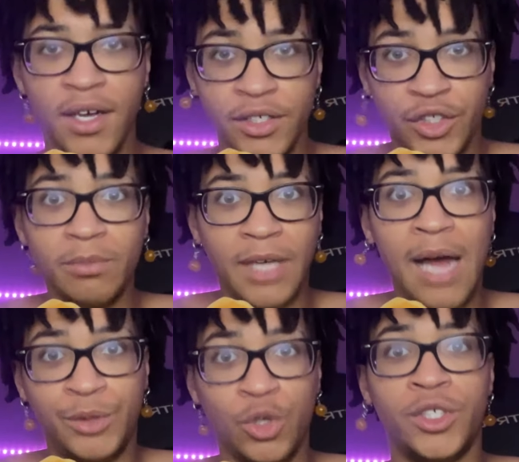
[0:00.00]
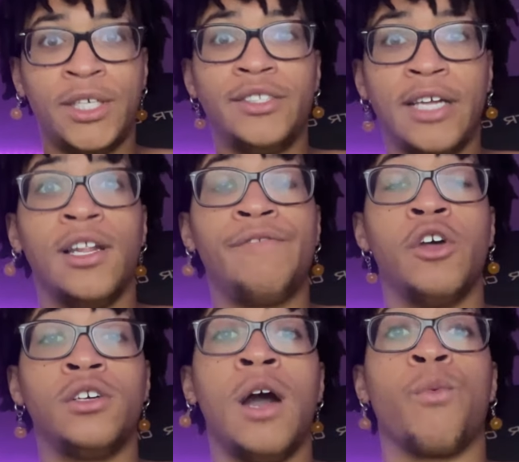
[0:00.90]
sometimes he'll set that left
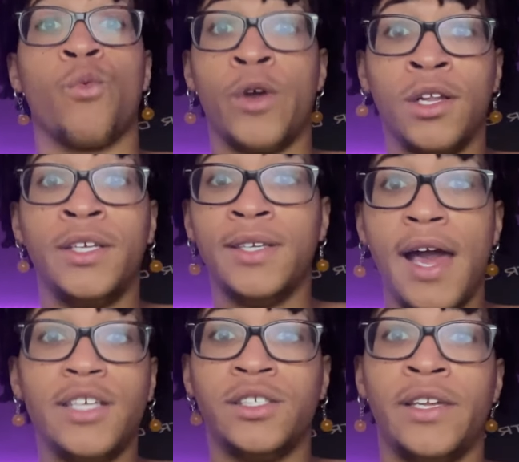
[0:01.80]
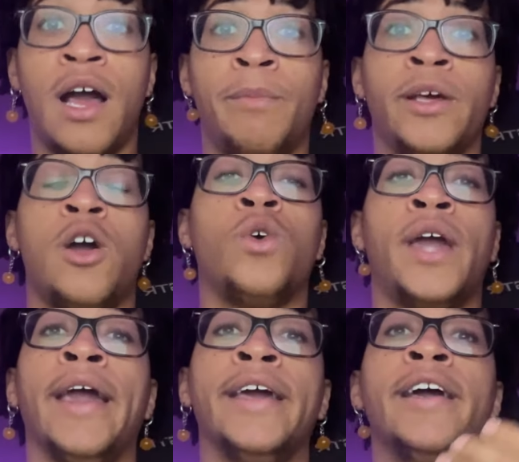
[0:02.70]
hook up really nicely and i'll be like
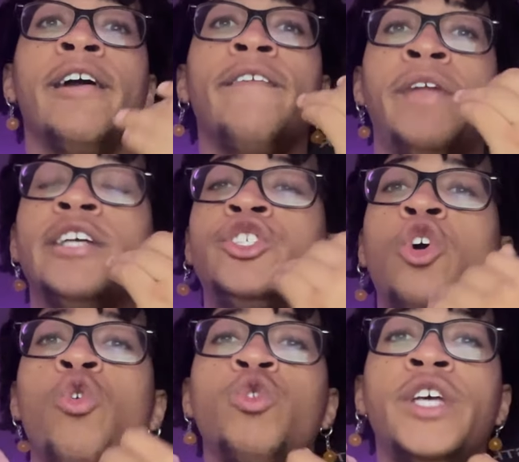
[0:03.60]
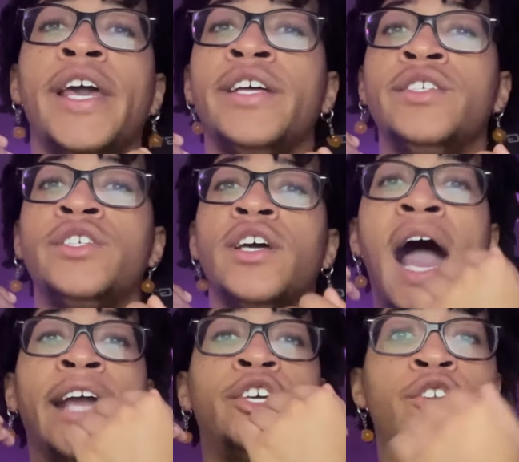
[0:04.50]
okay that shows his
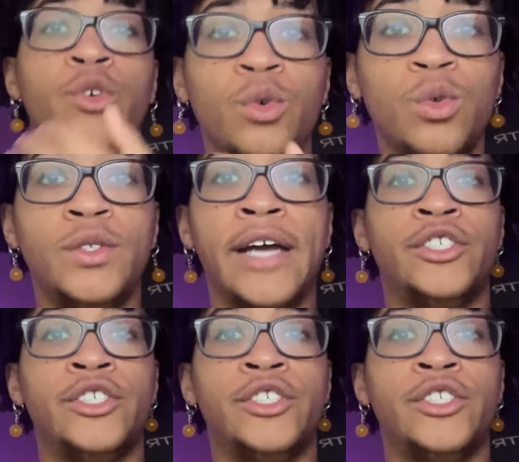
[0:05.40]
iq that